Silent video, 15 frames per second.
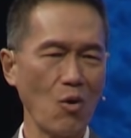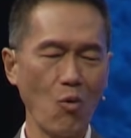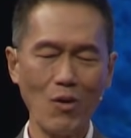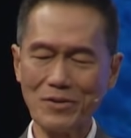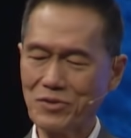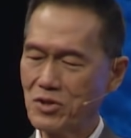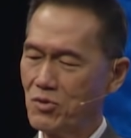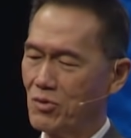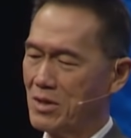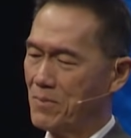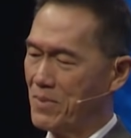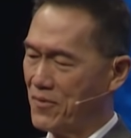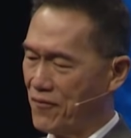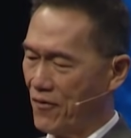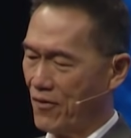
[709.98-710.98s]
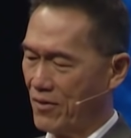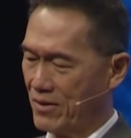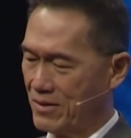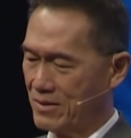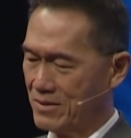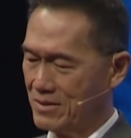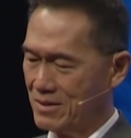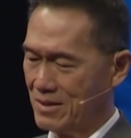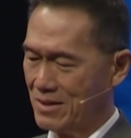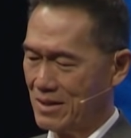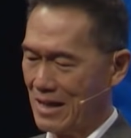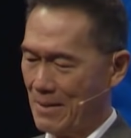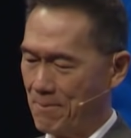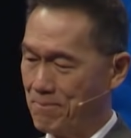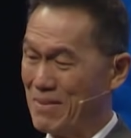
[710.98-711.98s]
What you were before,
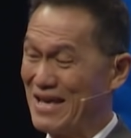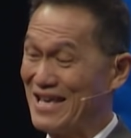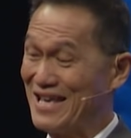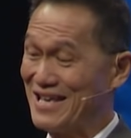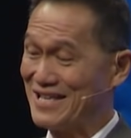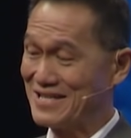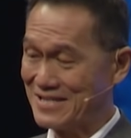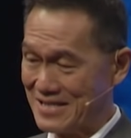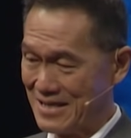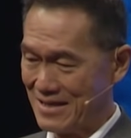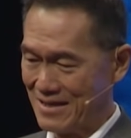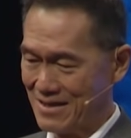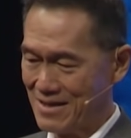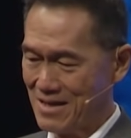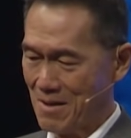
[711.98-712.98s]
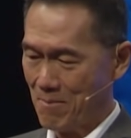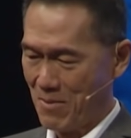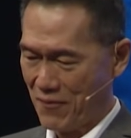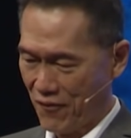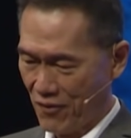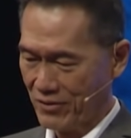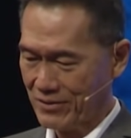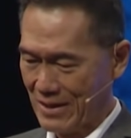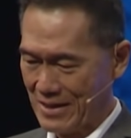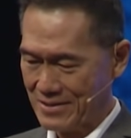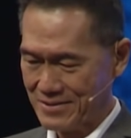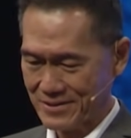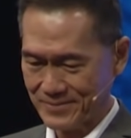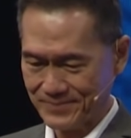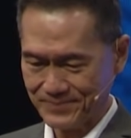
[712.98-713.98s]
B C, before
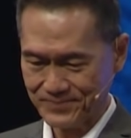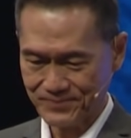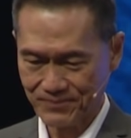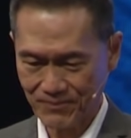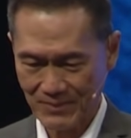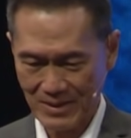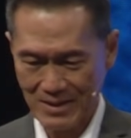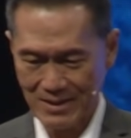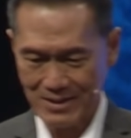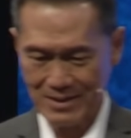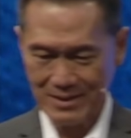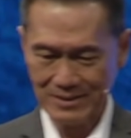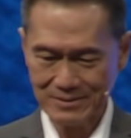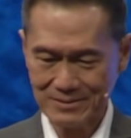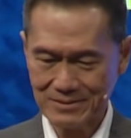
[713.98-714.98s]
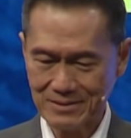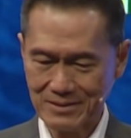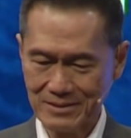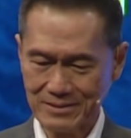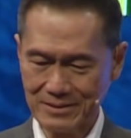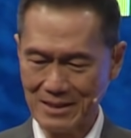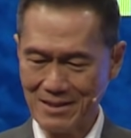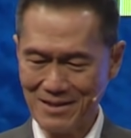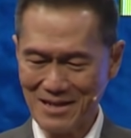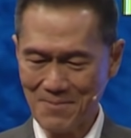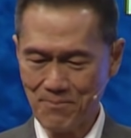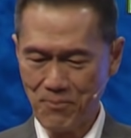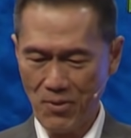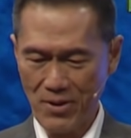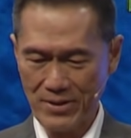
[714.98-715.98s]
Christ.
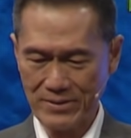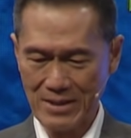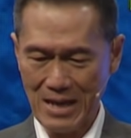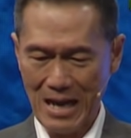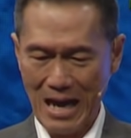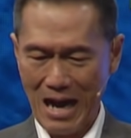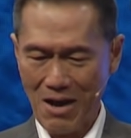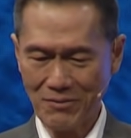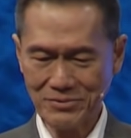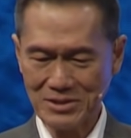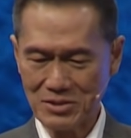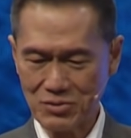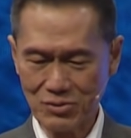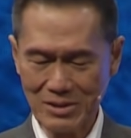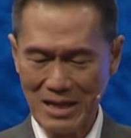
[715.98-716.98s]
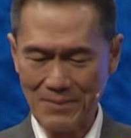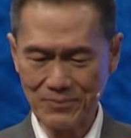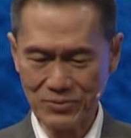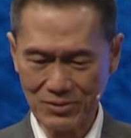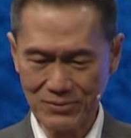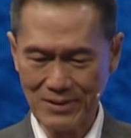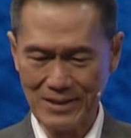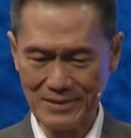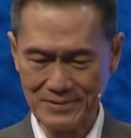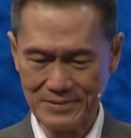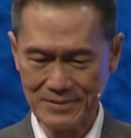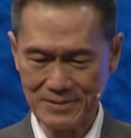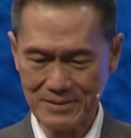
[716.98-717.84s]
Turning point, how did you come to Christ?